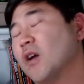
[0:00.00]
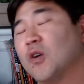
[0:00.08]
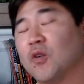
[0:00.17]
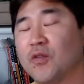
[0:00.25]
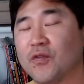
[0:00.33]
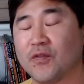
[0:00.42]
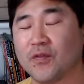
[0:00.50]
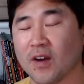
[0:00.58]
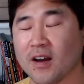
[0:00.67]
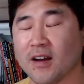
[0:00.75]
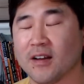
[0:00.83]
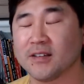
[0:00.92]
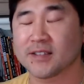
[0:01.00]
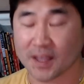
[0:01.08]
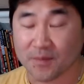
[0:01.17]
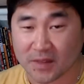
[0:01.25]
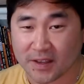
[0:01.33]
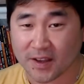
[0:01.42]
who
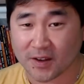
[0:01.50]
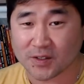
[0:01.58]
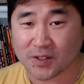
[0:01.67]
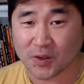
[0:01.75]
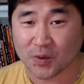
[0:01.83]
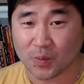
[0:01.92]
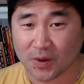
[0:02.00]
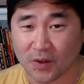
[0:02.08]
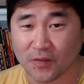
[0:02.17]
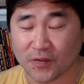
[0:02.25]
some Leos who will